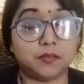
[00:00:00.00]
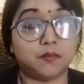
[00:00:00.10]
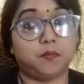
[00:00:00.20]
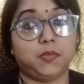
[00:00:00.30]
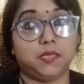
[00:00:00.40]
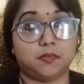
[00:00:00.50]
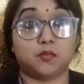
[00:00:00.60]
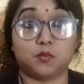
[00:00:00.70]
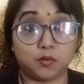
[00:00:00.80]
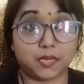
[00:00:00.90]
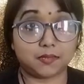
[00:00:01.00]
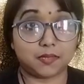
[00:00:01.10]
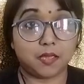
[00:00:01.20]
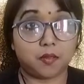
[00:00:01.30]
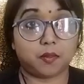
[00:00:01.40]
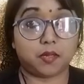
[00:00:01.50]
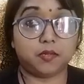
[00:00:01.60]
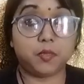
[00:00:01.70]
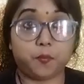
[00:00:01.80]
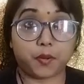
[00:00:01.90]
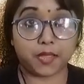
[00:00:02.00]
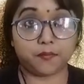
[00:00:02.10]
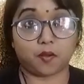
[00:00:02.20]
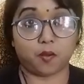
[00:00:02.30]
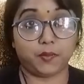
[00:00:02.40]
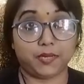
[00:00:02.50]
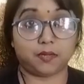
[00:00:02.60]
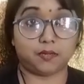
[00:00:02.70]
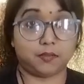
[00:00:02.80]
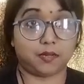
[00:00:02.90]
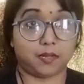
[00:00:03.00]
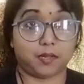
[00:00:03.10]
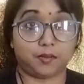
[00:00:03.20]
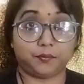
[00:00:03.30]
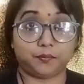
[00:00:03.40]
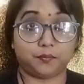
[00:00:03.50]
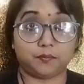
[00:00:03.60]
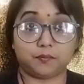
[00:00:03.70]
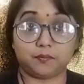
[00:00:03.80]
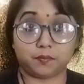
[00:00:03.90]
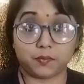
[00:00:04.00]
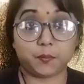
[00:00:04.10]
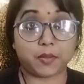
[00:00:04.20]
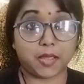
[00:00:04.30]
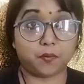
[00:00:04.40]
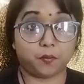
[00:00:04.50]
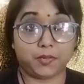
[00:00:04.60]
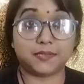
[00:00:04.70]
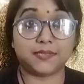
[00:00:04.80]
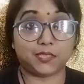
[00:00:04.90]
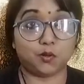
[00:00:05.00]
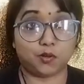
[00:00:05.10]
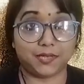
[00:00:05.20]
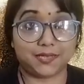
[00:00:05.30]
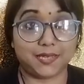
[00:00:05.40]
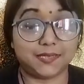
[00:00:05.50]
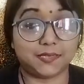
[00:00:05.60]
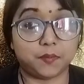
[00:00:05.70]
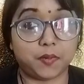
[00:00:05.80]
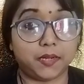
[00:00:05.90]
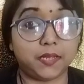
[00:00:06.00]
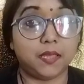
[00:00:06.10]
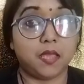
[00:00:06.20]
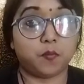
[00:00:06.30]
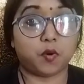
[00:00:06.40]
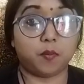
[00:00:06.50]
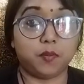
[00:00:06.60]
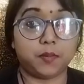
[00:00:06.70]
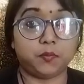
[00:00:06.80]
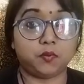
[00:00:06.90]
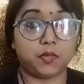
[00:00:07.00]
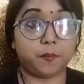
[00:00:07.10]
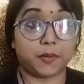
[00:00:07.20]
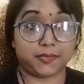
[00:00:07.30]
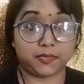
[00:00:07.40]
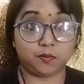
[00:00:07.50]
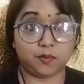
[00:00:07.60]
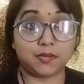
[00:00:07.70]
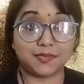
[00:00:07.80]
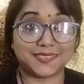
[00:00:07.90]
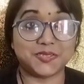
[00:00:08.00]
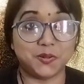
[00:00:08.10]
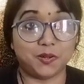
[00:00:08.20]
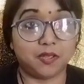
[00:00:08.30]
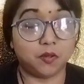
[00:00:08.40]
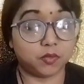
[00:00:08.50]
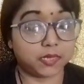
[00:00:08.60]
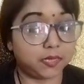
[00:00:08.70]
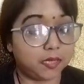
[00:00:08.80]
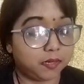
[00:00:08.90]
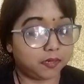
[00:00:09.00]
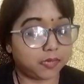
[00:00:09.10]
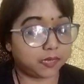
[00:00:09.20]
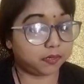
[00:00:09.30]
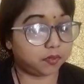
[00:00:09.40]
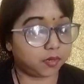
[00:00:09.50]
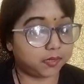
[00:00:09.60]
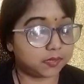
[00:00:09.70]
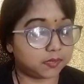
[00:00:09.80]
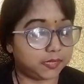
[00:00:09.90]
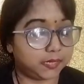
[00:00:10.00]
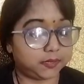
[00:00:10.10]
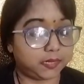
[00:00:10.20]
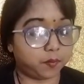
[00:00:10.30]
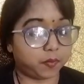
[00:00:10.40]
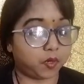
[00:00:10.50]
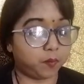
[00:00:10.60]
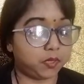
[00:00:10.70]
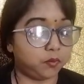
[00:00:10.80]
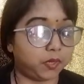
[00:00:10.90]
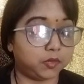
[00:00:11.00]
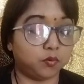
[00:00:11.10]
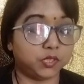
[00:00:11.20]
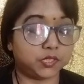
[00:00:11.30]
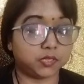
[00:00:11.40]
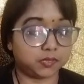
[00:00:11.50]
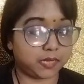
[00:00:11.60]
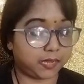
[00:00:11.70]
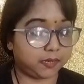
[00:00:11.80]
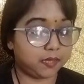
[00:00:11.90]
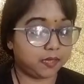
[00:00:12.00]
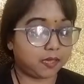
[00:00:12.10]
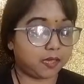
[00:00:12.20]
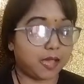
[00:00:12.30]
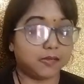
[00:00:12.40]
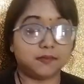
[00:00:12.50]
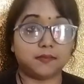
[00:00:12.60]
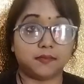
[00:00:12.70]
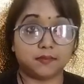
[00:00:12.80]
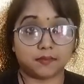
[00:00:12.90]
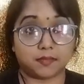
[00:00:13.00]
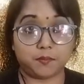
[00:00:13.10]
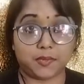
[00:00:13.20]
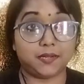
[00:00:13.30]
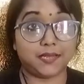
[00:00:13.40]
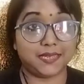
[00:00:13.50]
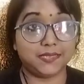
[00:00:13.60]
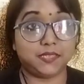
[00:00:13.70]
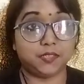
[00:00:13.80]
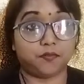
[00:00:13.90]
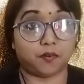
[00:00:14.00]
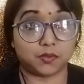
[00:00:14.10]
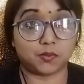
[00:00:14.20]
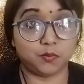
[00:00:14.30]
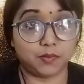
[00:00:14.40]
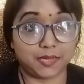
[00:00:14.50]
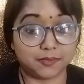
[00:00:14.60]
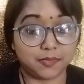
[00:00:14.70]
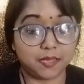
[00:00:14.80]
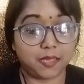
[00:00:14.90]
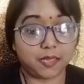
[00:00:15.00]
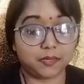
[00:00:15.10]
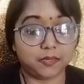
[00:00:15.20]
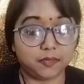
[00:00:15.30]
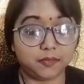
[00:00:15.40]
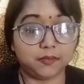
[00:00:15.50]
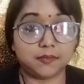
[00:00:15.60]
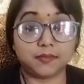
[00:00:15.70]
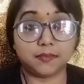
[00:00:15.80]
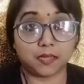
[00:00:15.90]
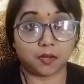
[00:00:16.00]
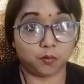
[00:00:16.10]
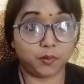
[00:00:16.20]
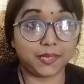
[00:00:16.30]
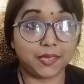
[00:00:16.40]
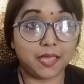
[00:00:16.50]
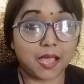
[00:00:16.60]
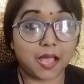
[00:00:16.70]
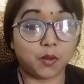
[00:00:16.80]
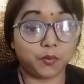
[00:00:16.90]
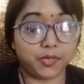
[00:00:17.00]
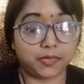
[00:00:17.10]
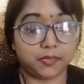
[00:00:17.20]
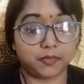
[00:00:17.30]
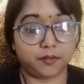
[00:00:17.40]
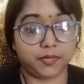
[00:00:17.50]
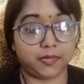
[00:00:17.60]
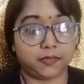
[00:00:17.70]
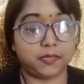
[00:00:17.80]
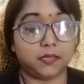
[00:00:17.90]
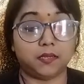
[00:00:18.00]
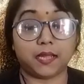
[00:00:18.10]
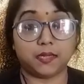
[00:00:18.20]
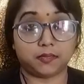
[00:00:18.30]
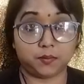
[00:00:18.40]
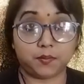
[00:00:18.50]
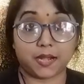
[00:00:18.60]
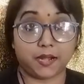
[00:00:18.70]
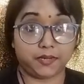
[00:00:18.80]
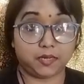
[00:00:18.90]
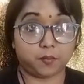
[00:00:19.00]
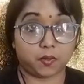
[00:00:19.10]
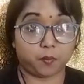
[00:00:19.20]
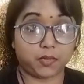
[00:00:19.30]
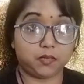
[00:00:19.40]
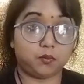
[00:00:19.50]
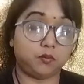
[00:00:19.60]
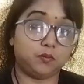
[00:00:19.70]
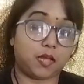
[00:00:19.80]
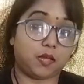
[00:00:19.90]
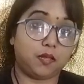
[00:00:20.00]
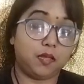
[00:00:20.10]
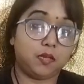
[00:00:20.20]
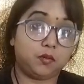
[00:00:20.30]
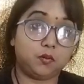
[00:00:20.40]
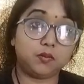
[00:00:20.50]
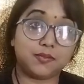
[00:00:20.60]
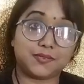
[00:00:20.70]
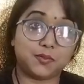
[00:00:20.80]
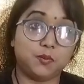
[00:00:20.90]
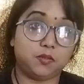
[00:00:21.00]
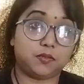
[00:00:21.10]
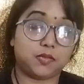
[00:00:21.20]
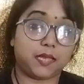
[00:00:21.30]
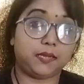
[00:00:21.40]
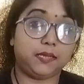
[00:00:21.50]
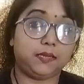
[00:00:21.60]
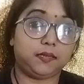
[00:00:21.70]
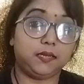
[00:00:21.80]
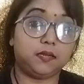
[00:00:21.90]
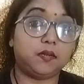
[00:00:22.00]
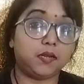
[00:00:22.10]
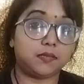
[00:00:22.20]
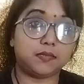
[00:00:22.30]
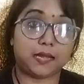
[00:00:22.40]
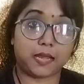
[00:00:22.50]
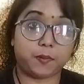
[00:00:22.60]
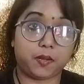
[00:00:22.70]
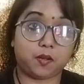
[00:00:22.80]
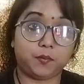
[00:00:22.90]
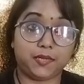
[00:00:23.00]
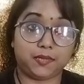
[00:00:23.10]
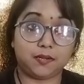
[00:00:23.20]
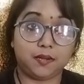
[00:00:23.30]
means students deprive of their security. It's a very problem to the particular school. Okay, then another one is create an environment where question and answers are very easy for students. And this is the way how we can create a conductive learning environment to schools, and it increase the level of their